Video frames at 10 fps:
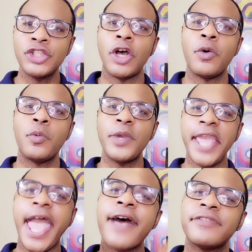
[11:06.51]
So
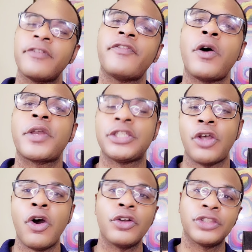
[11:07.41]
we have to
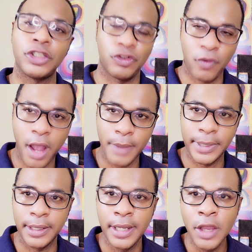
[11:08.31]
focus on the
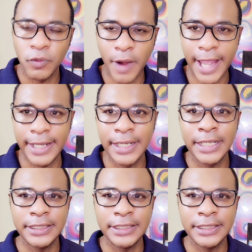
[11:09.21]
trauma, right?